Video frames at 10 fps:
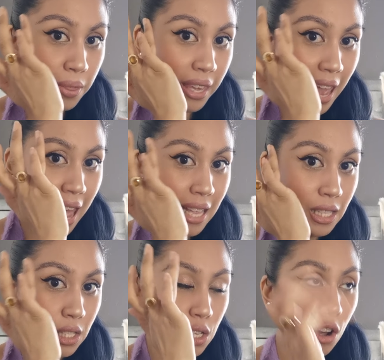the
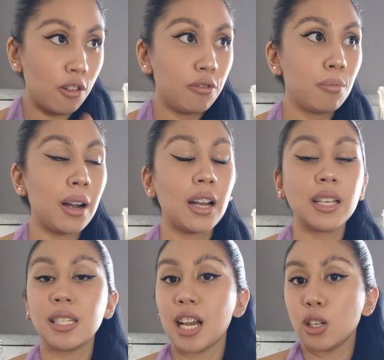ends of
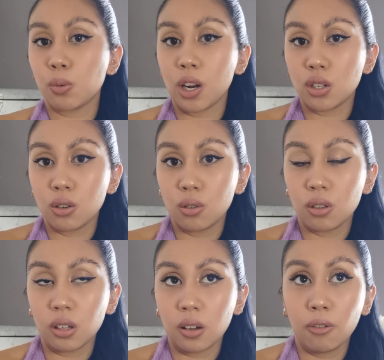my tails when I do
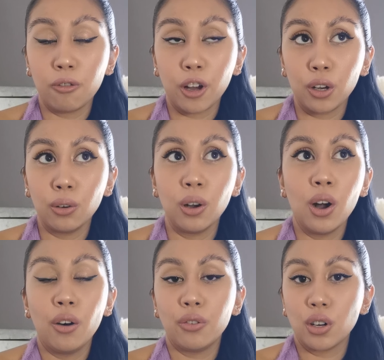the faux
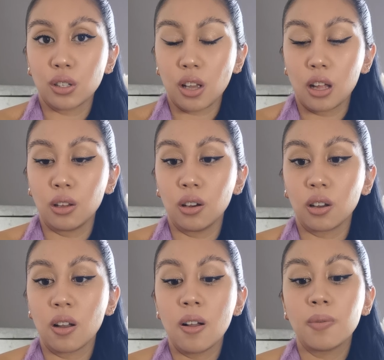fox eye look,